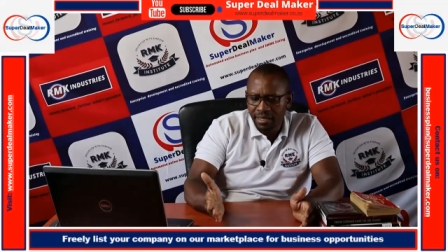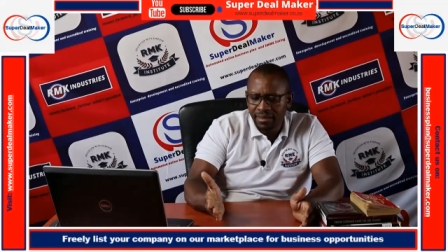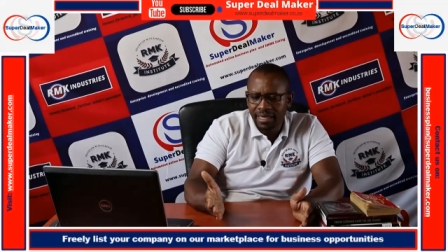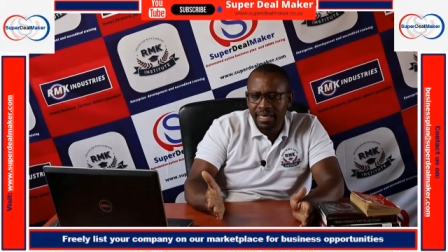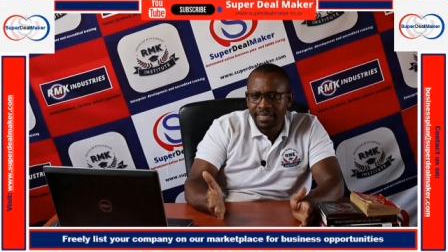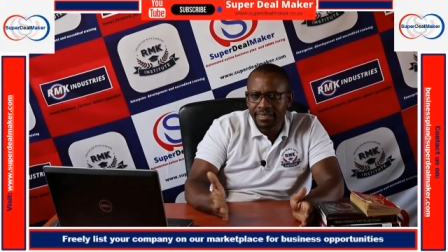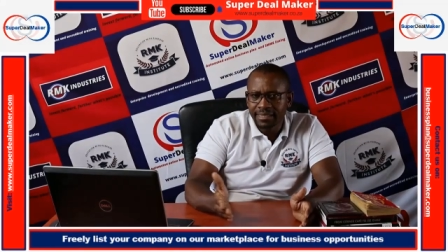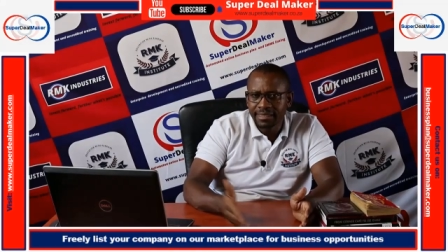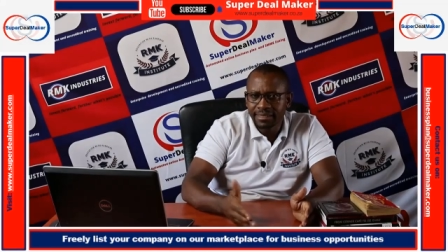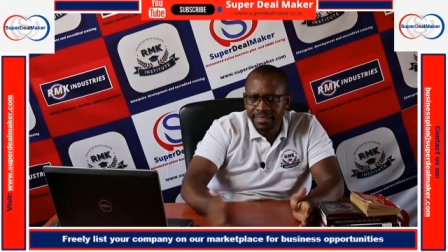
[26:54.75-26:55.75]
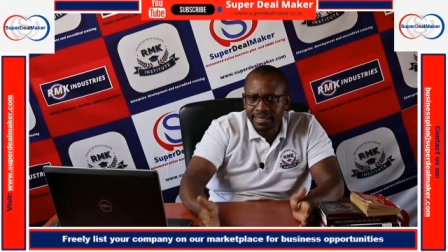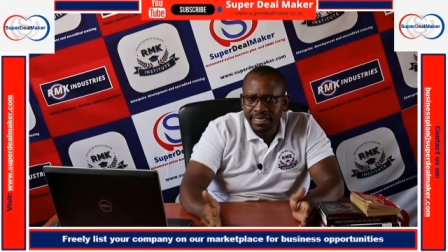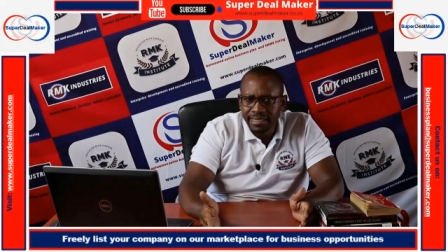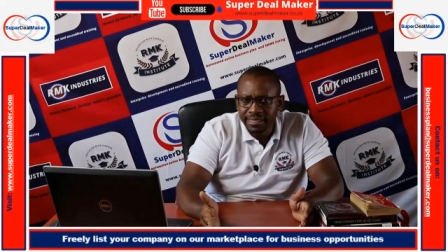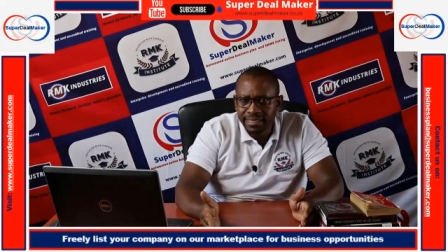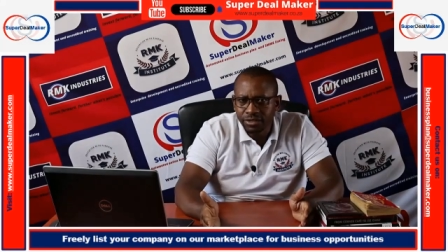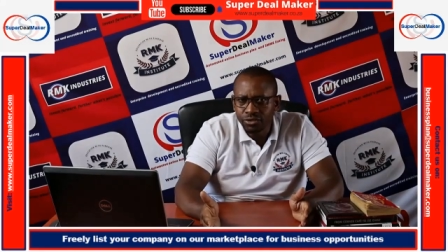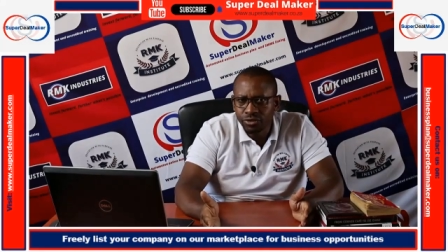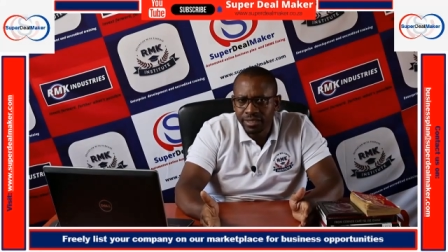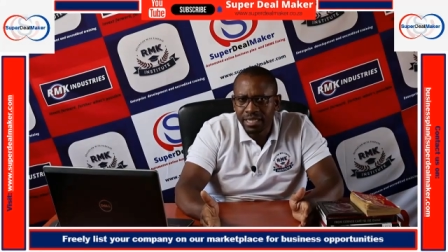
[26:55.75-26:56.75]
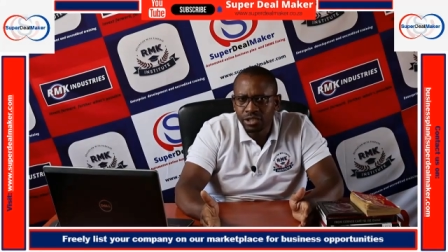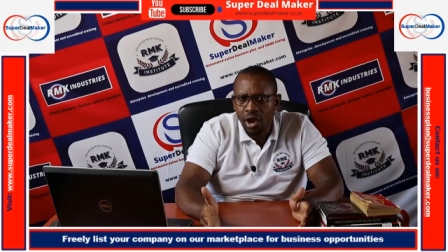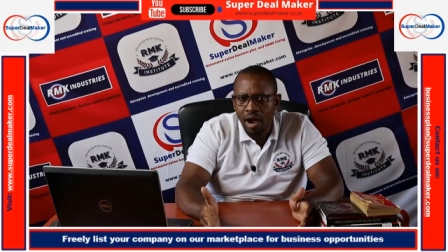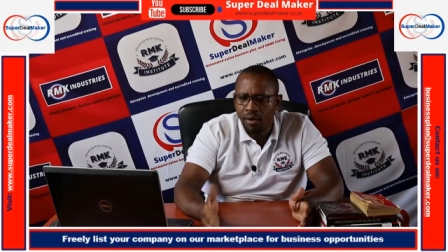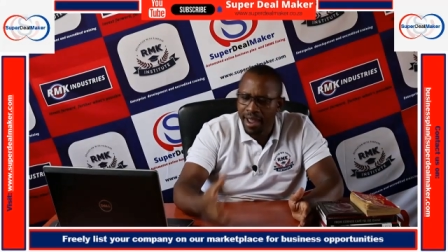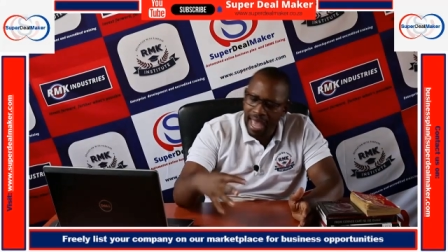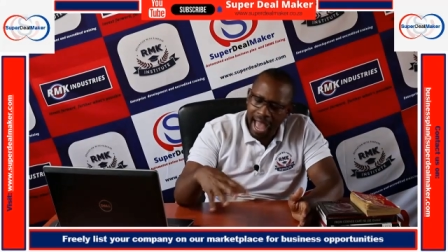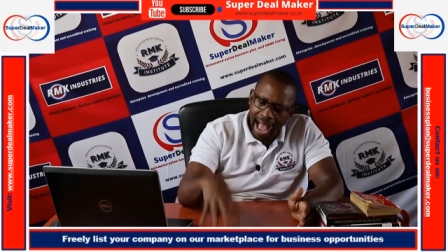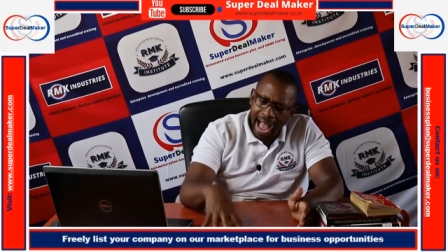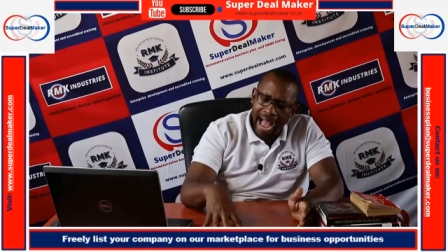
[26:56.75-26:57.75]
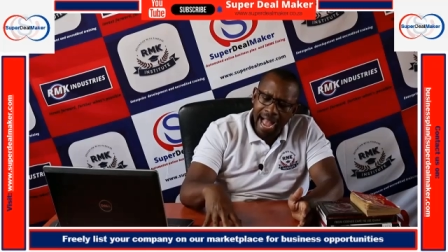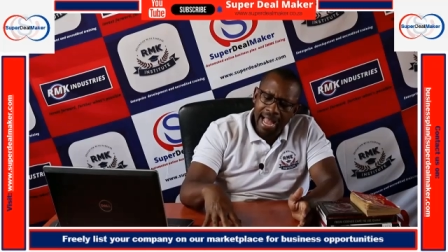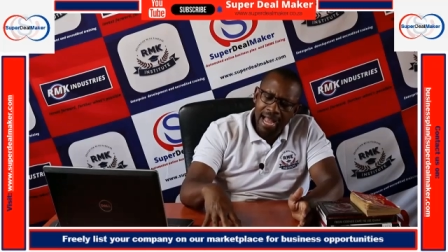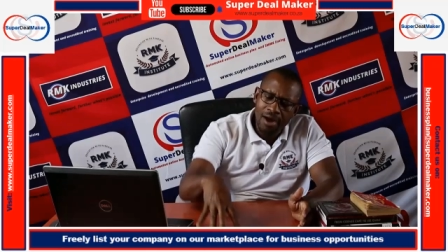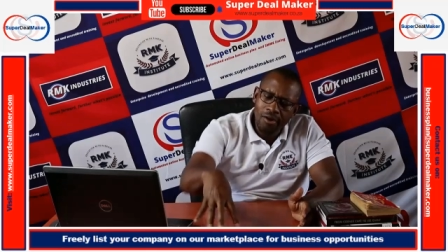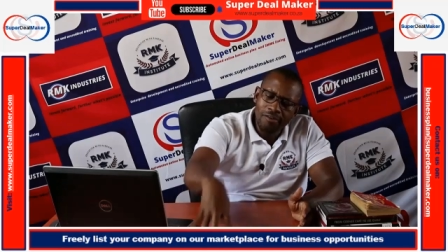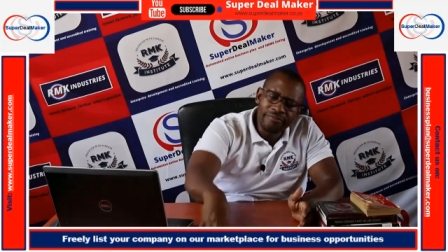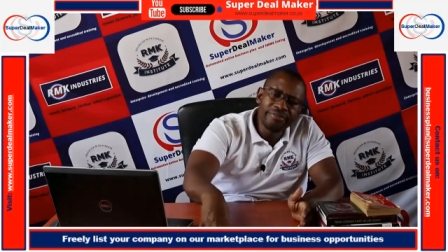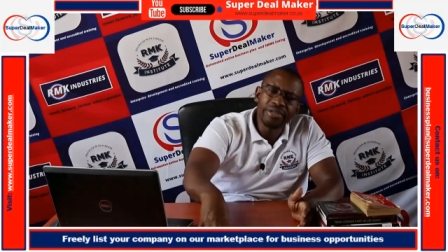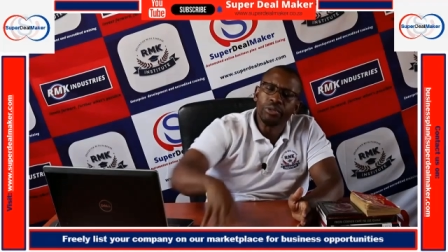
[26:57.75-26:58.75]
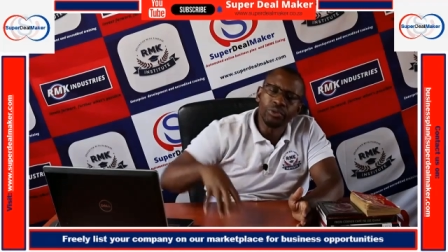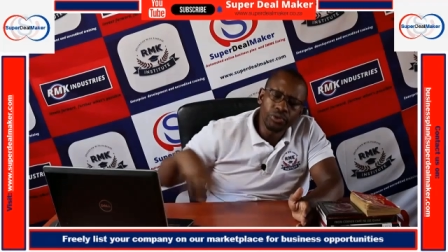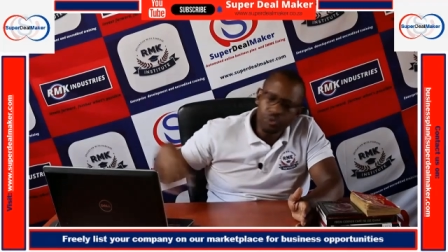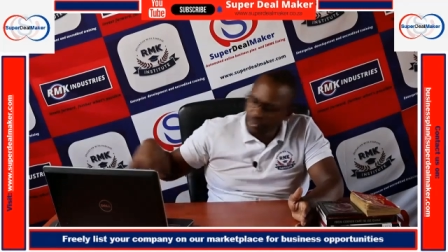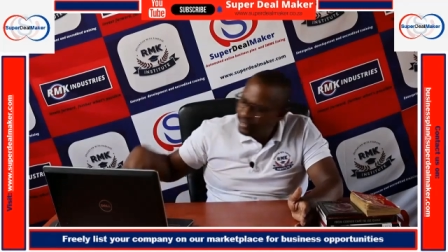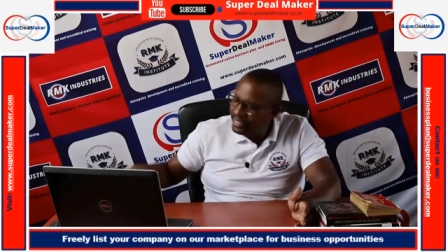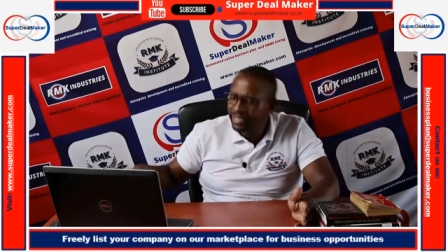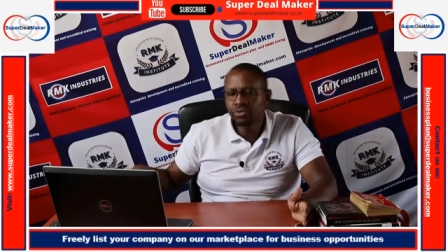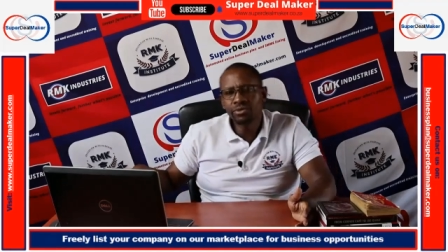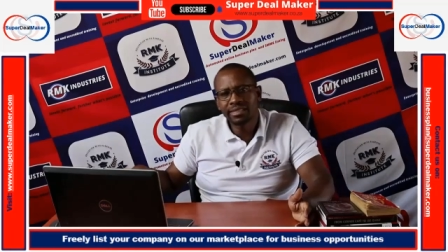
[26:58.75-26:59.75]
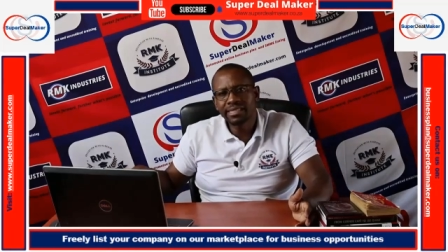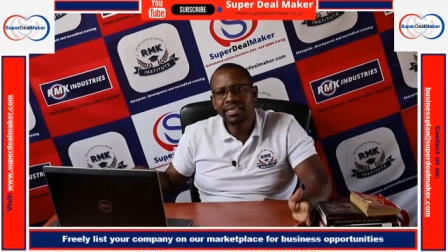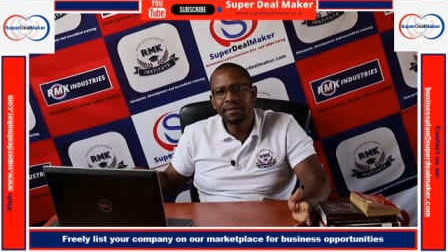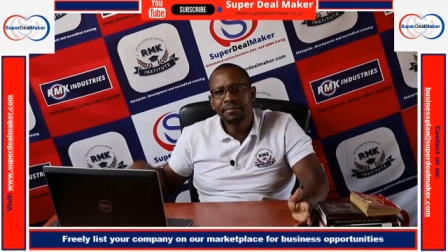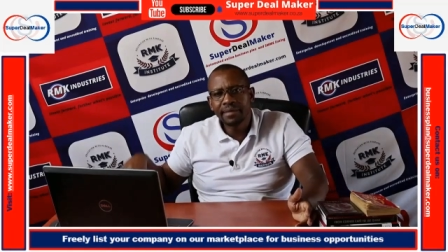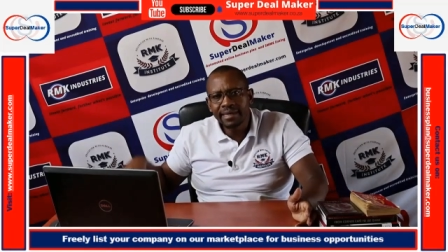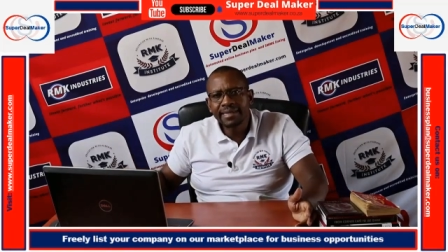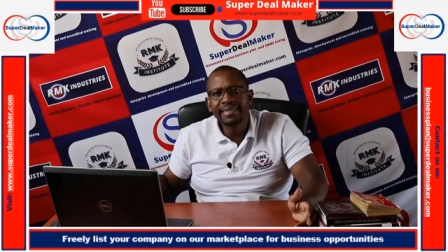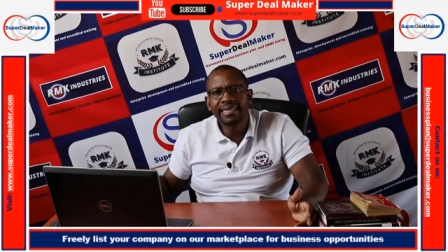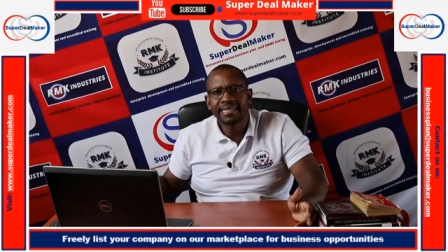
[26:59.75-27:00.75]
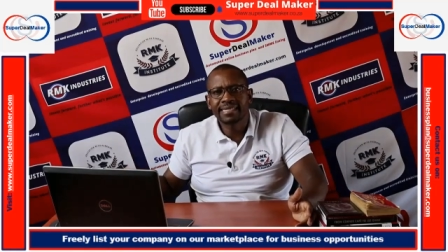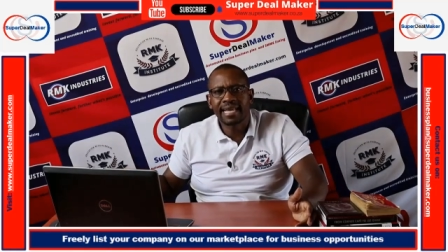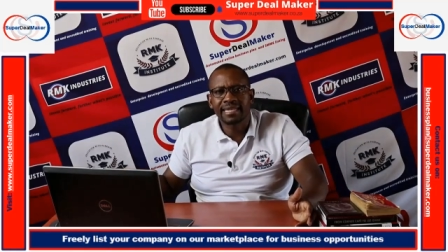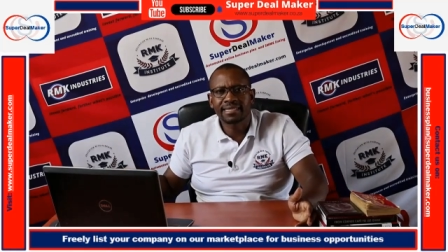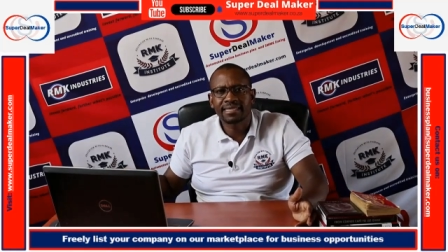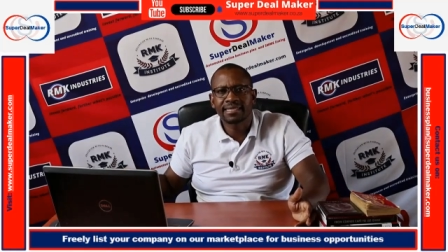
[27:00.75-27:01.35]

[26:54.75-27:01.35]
the, the skills that you're trying to acquire are of value, you need to see them in the results.